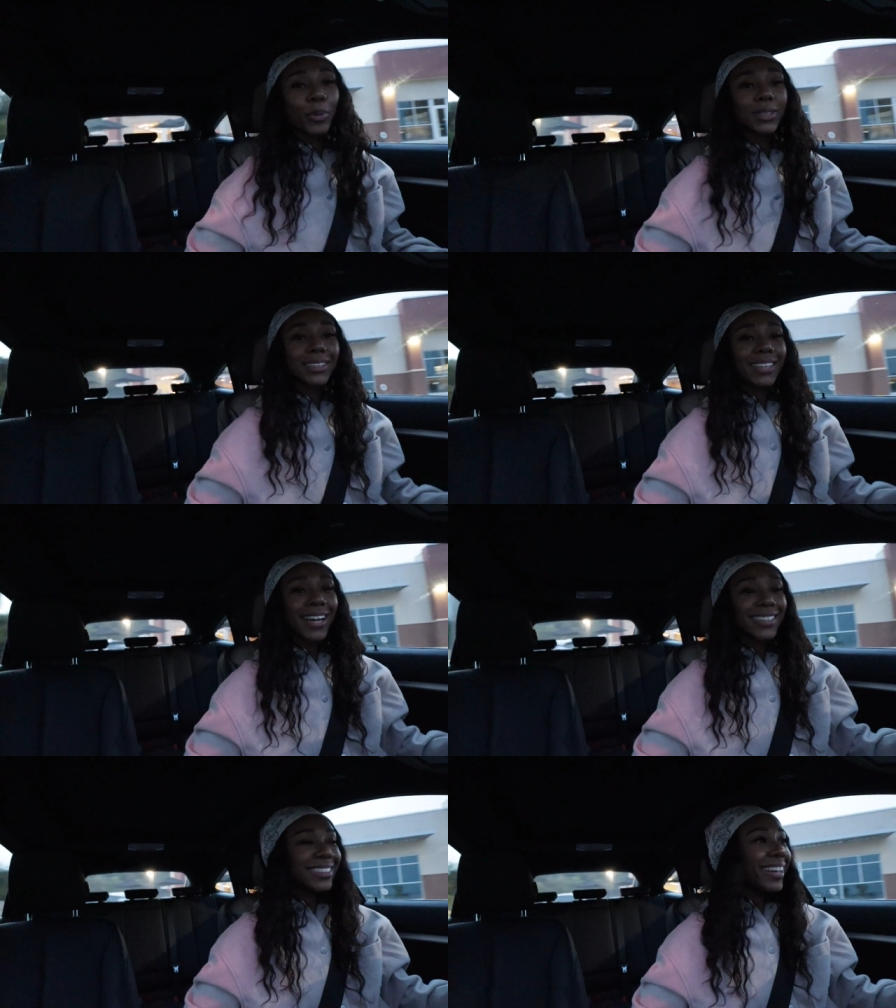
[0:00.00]

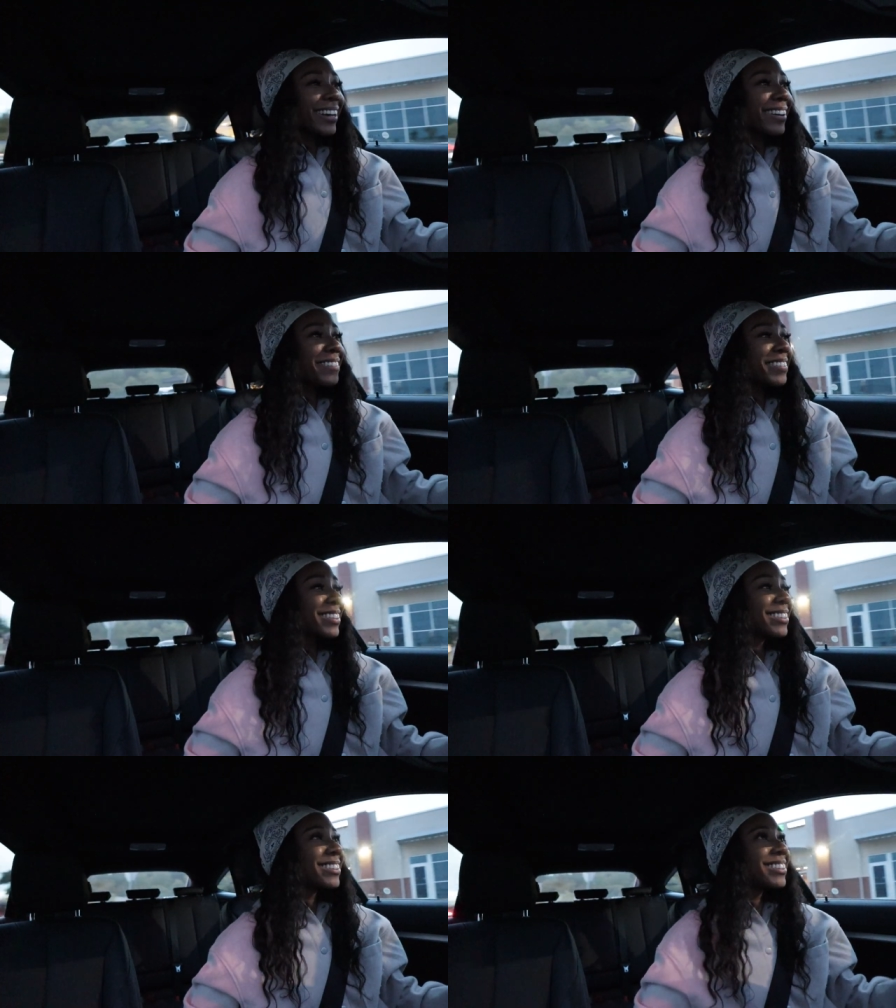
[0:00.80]
productive
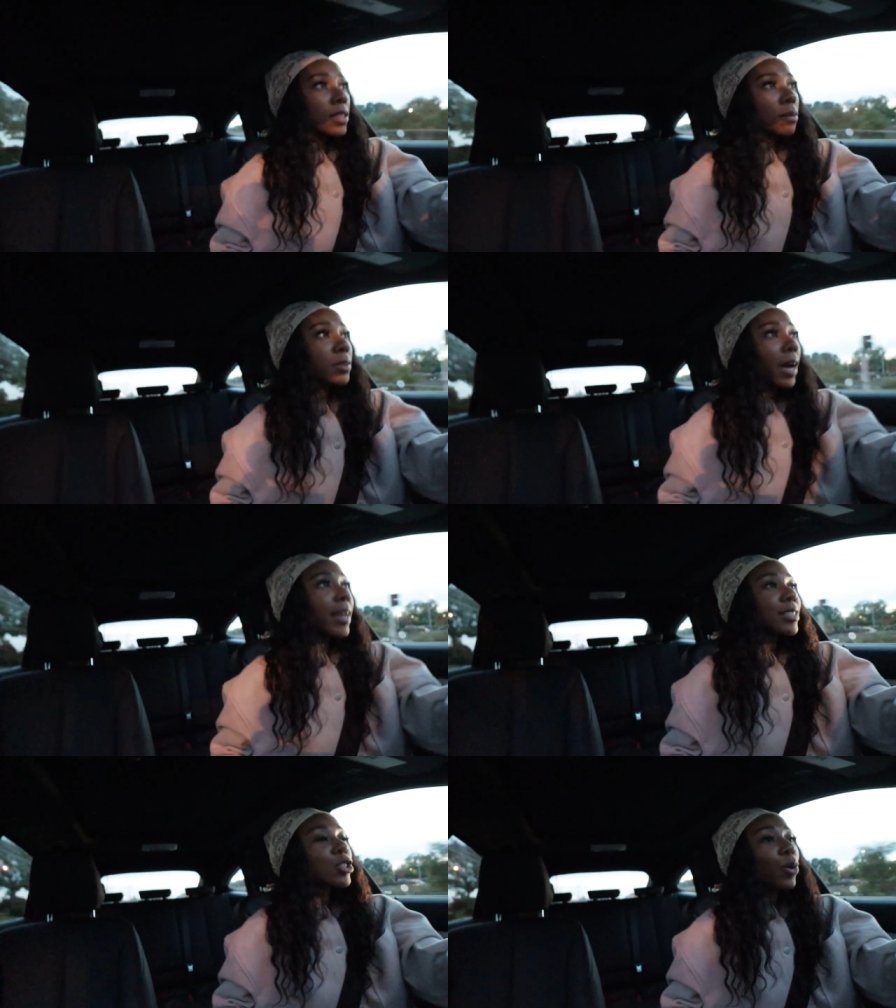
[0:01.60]

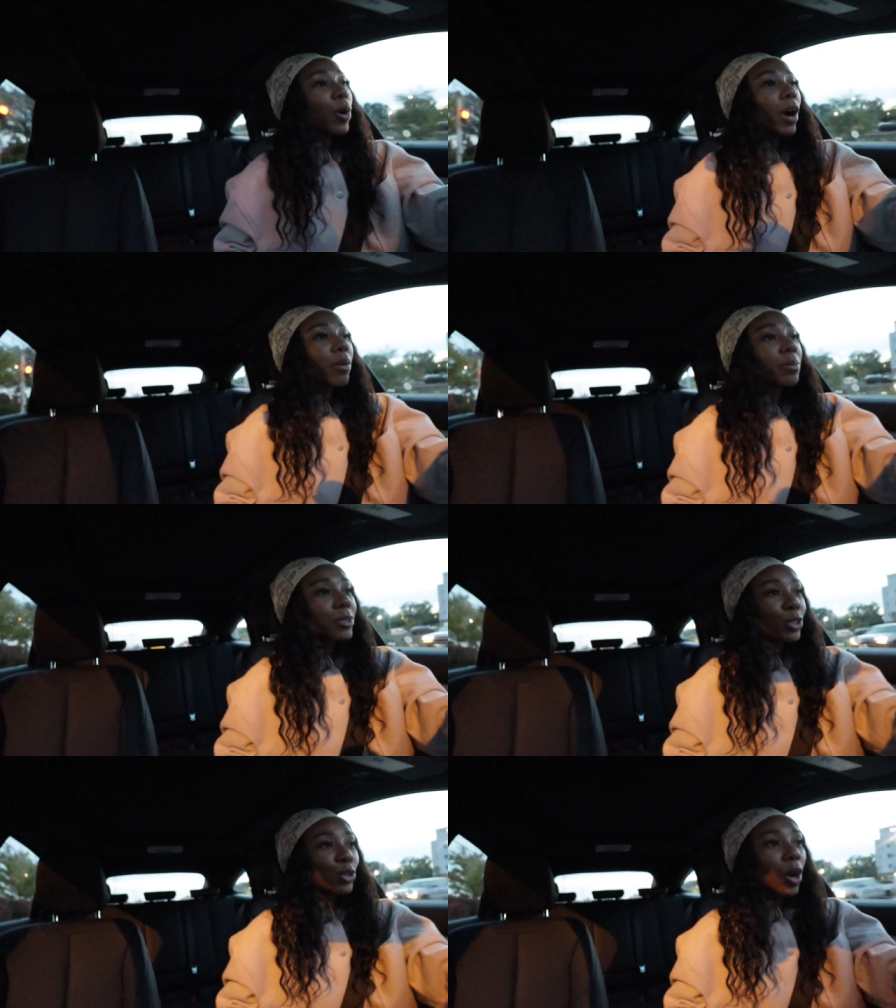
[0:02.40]
sometimes it's so hard we
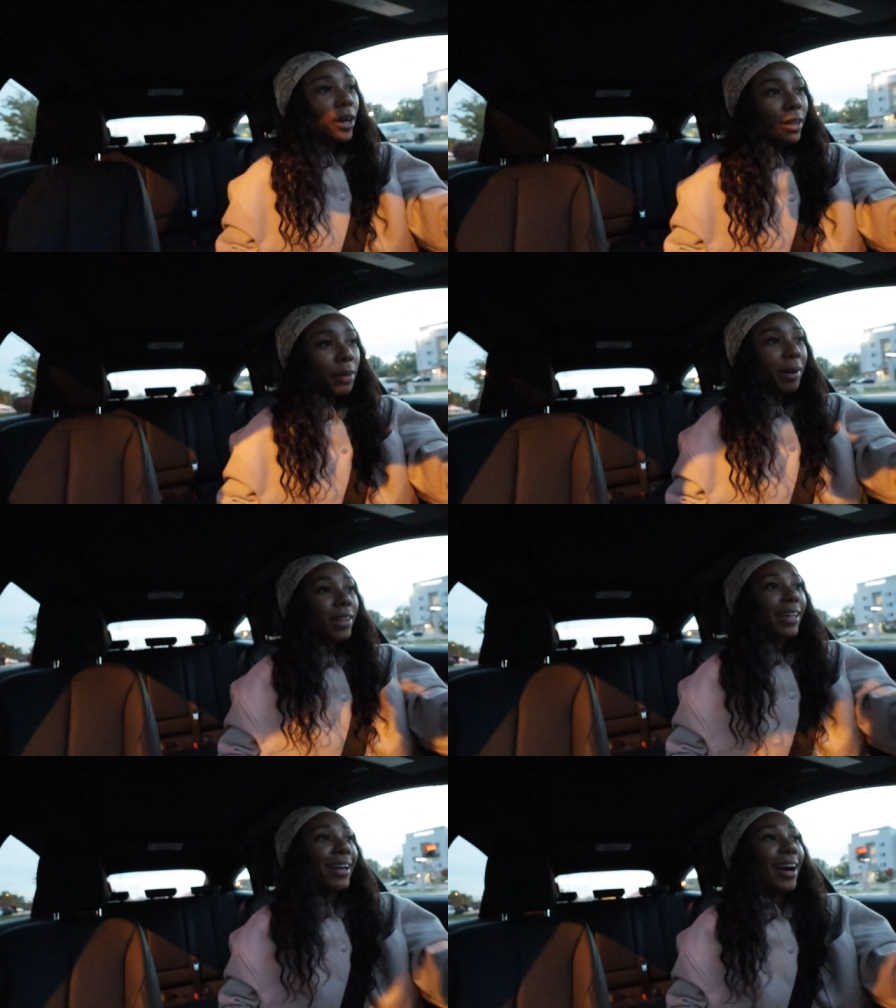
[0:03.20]
were just talking
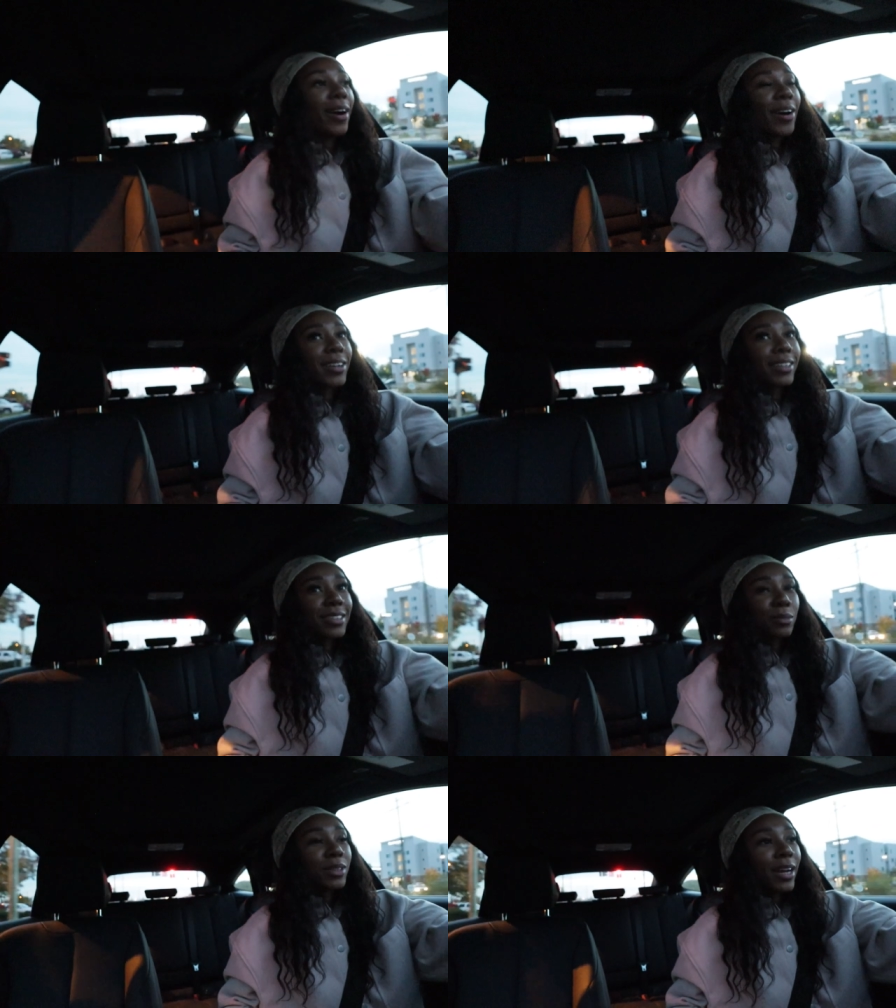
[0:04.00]
about like how hard it
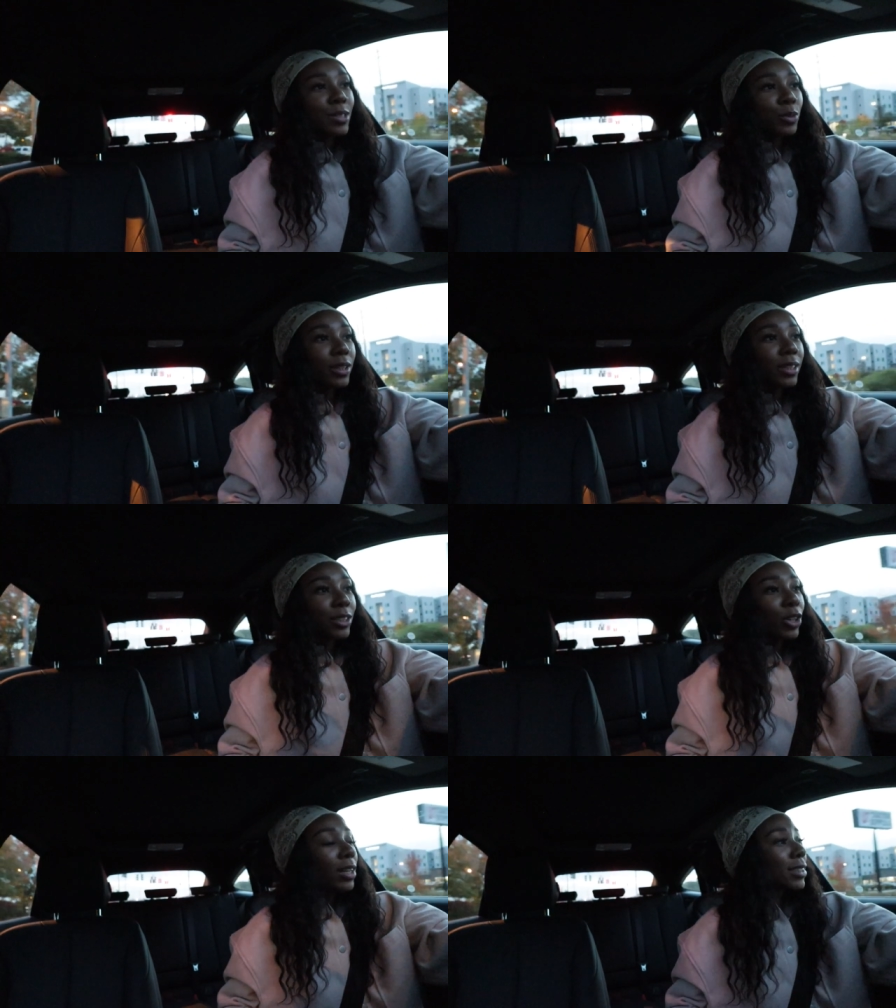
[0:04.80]
is sometimes when you're
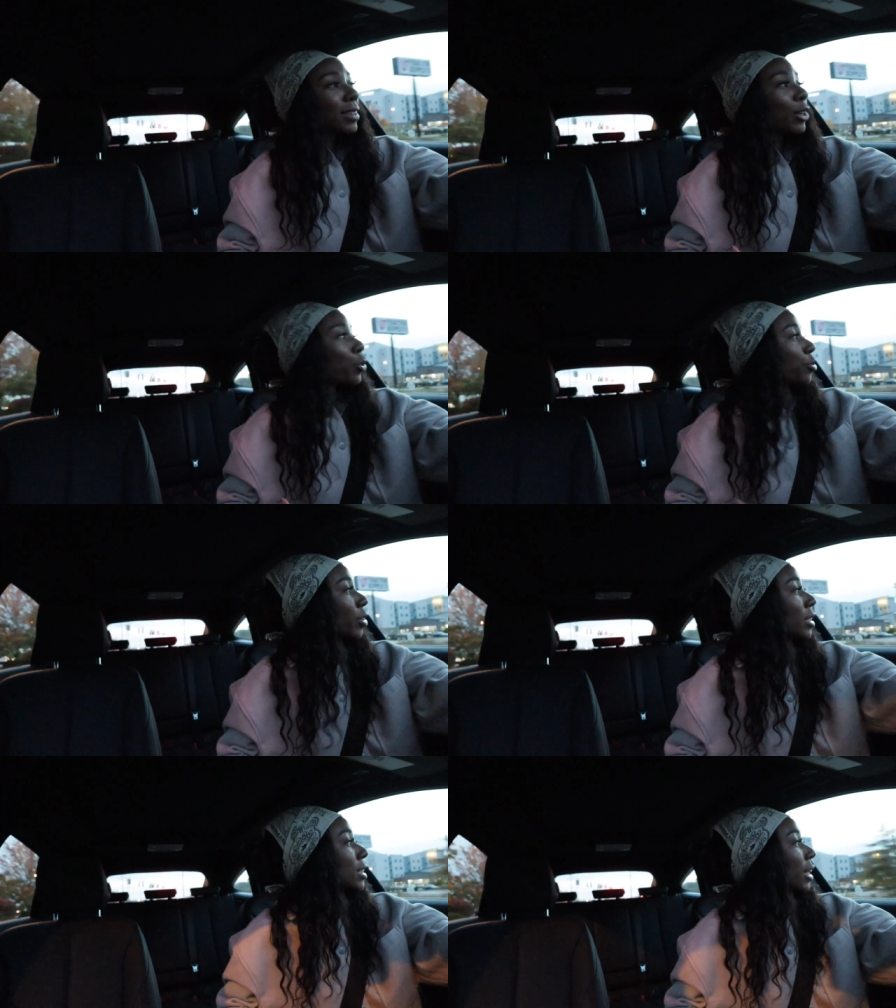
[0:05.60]
like trying to study with
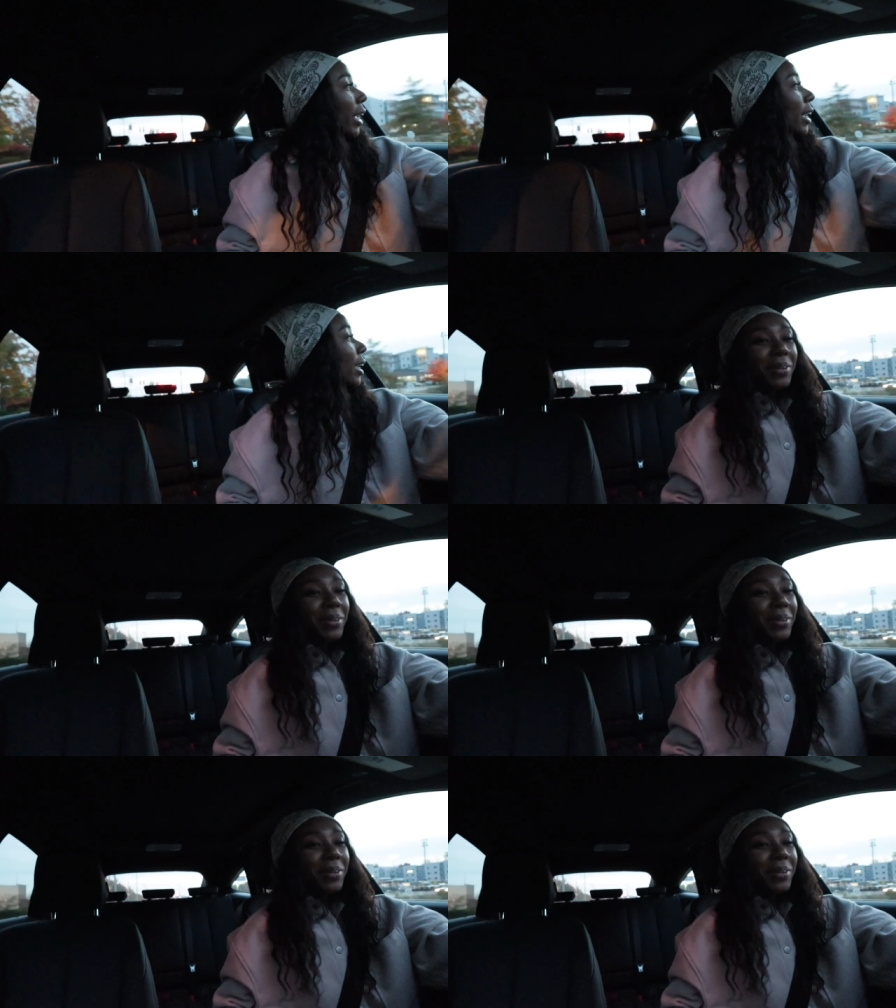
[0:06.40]
friends like